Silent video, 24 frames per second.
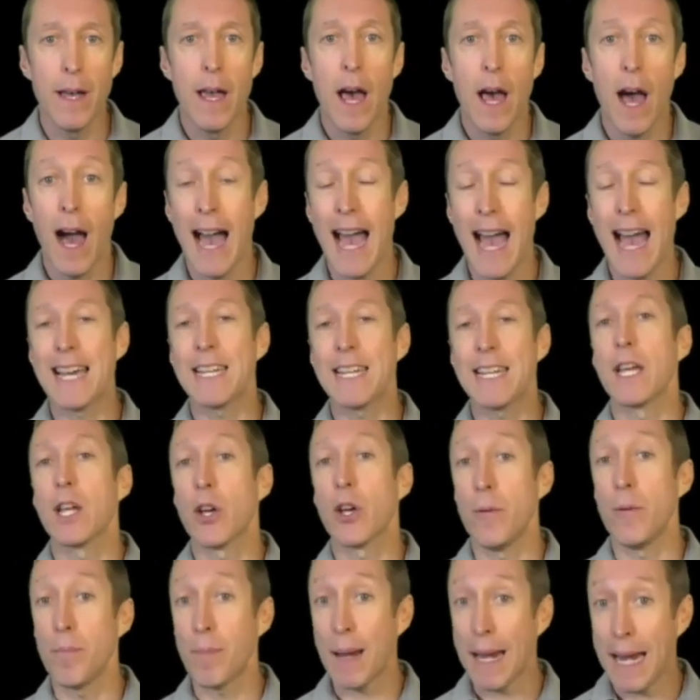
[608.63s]
are adding
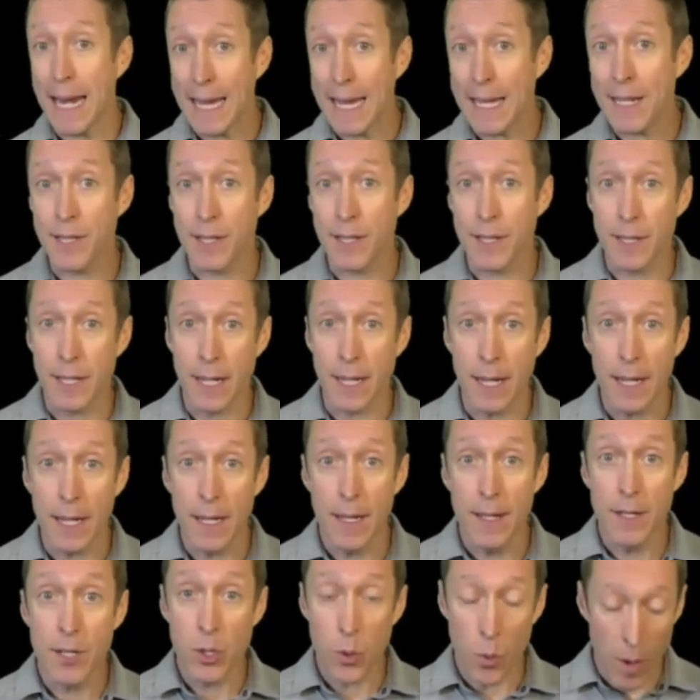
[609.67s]
complexity
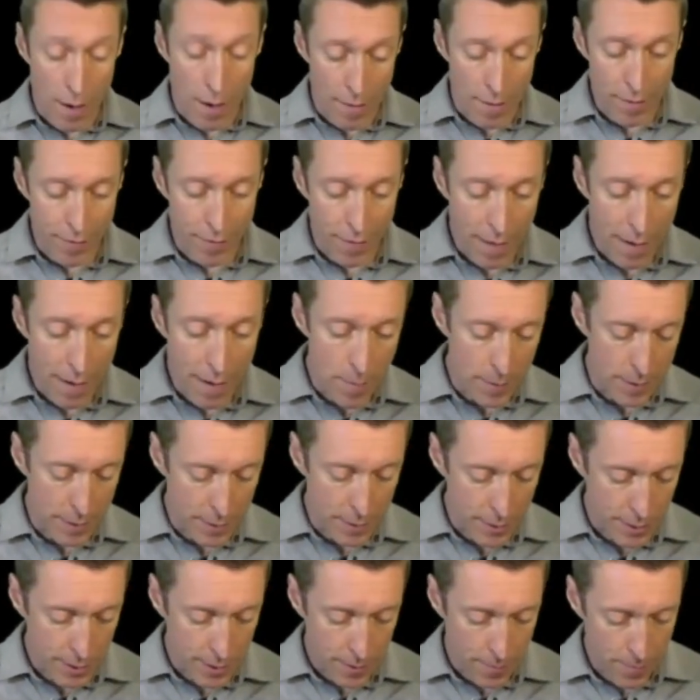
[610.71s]
to our environments.